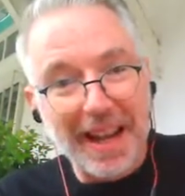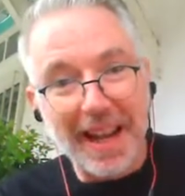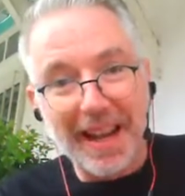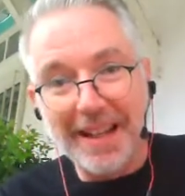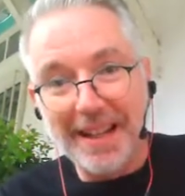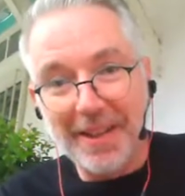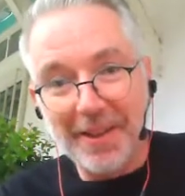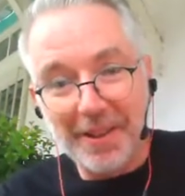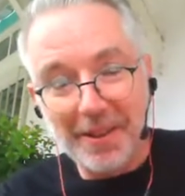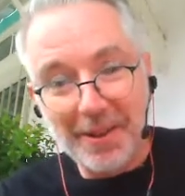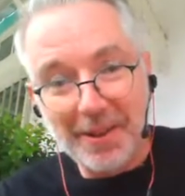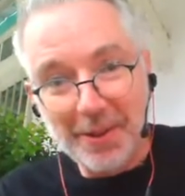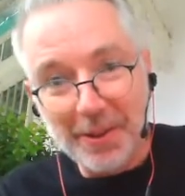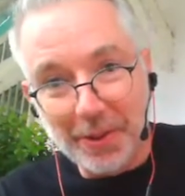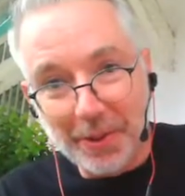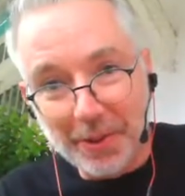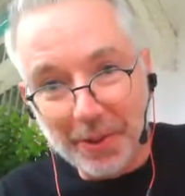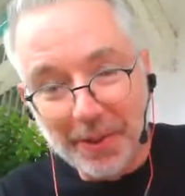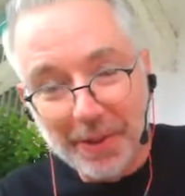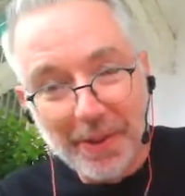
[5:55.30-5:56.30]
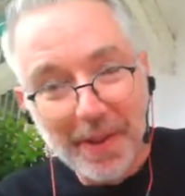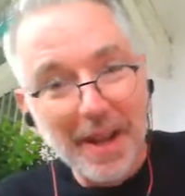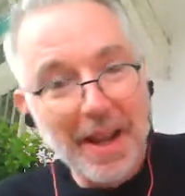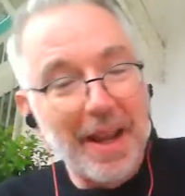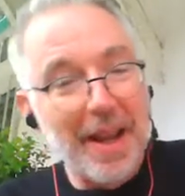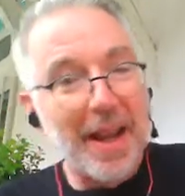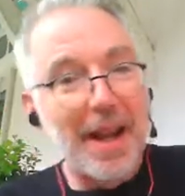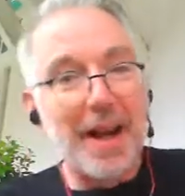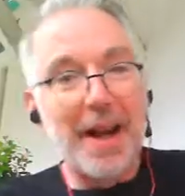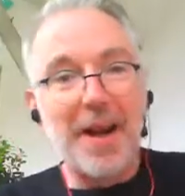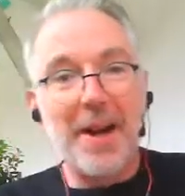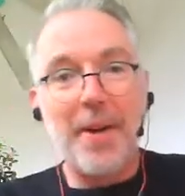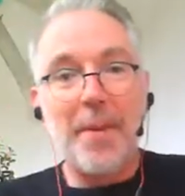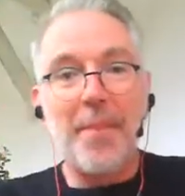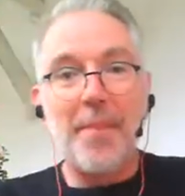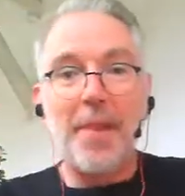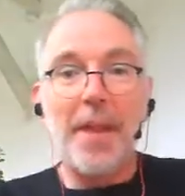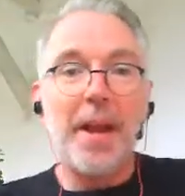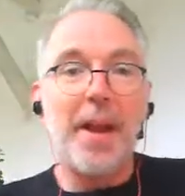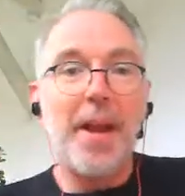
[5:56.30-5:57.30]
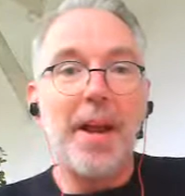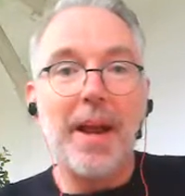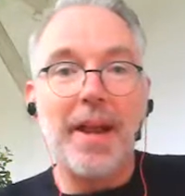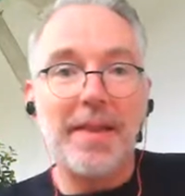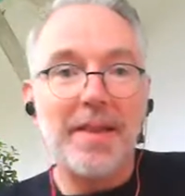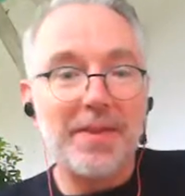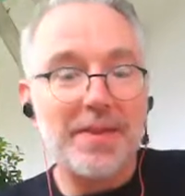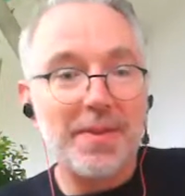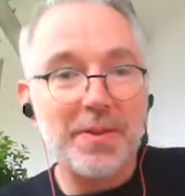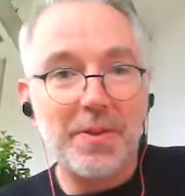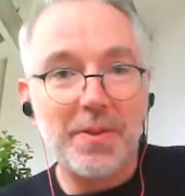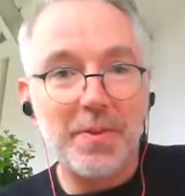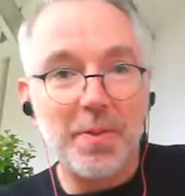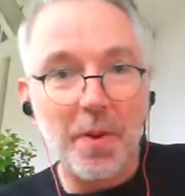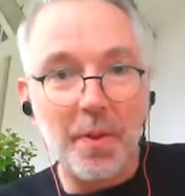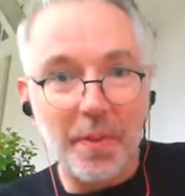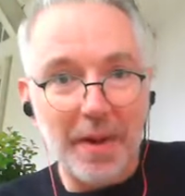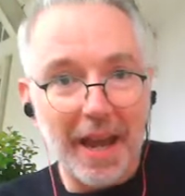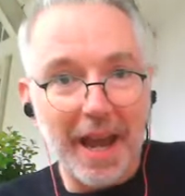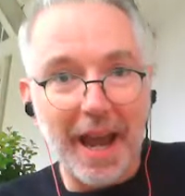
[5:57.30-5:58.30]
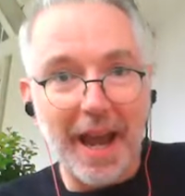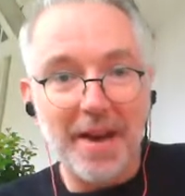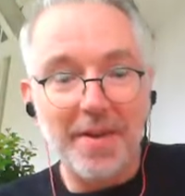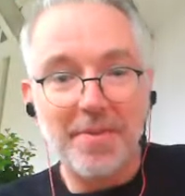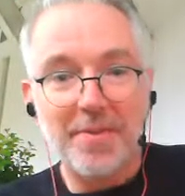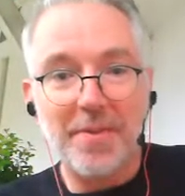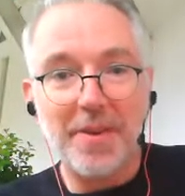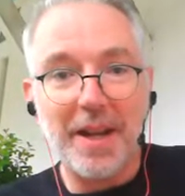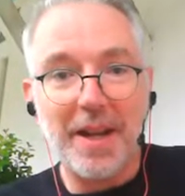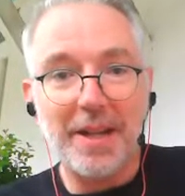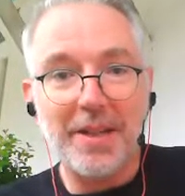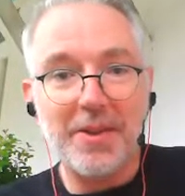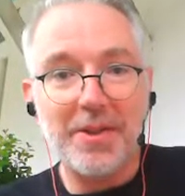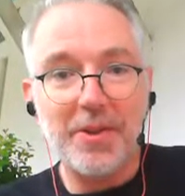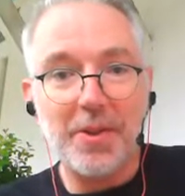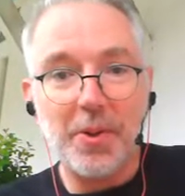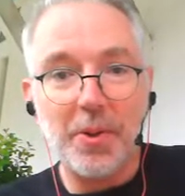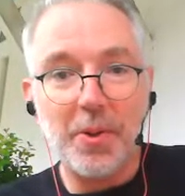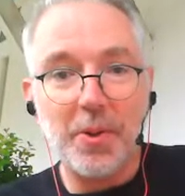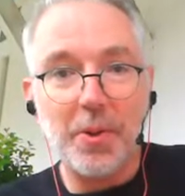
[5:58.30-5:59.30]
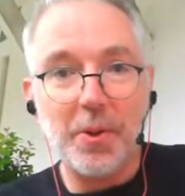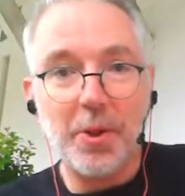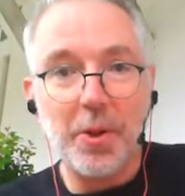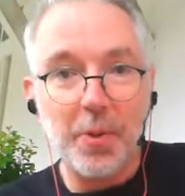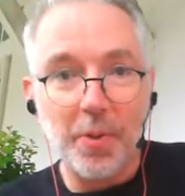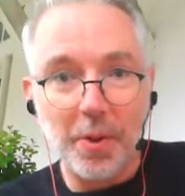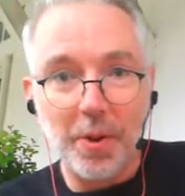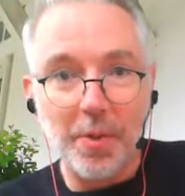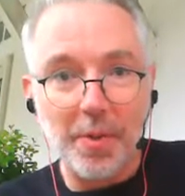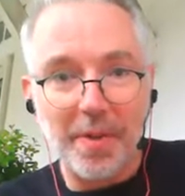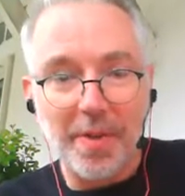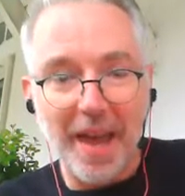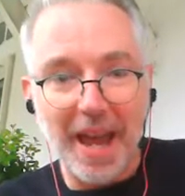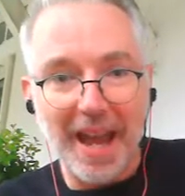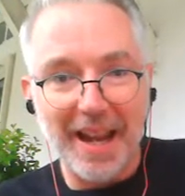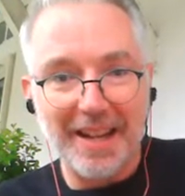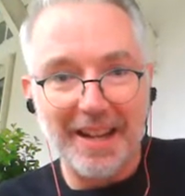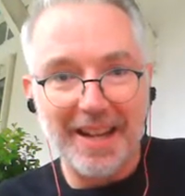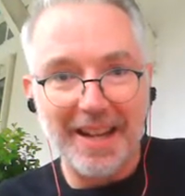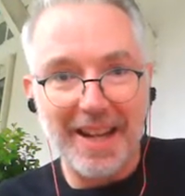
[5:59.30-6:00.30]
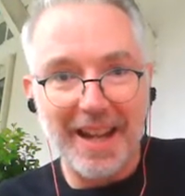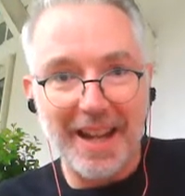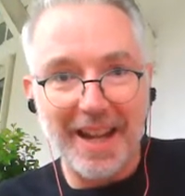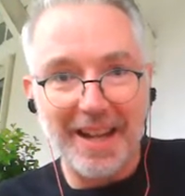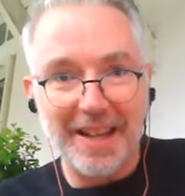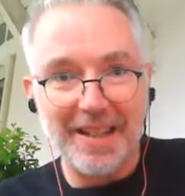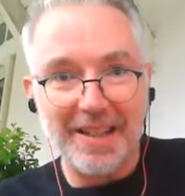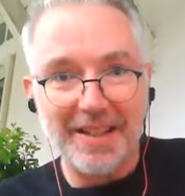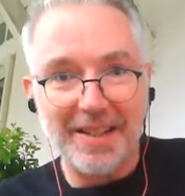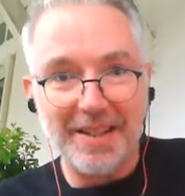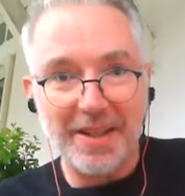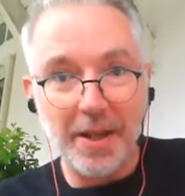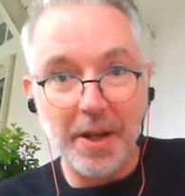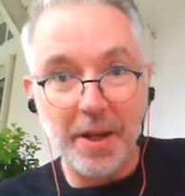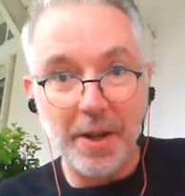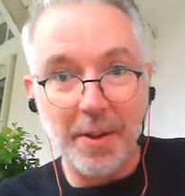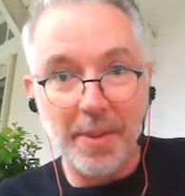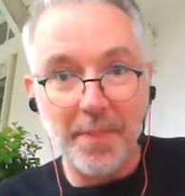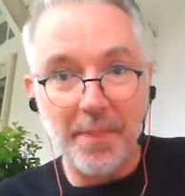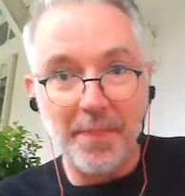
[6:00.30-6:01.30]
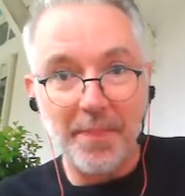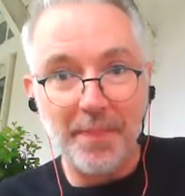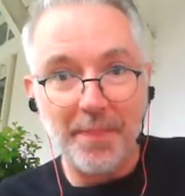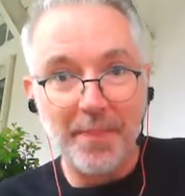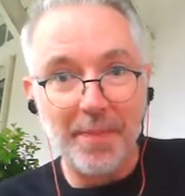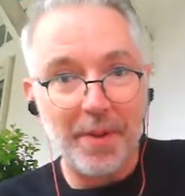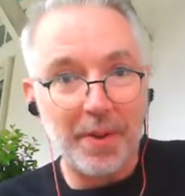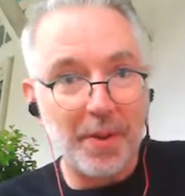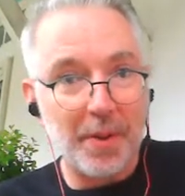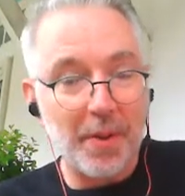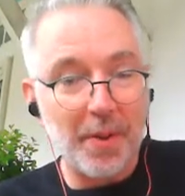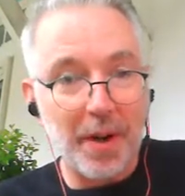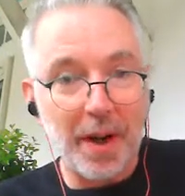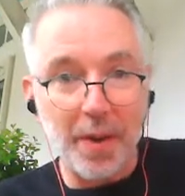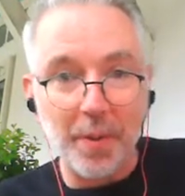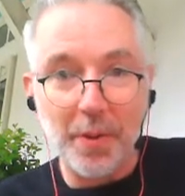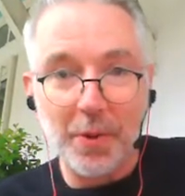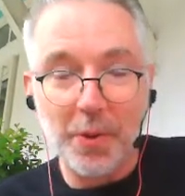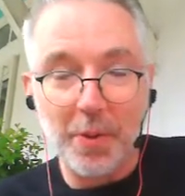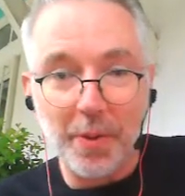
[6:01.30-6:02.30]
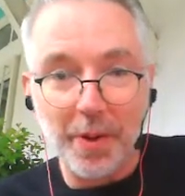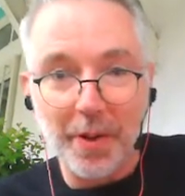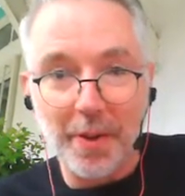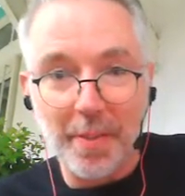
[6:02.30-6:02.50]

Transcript: and neither did you. Um, and this is what we have, and so you work with that. And um, you know, I wish you all the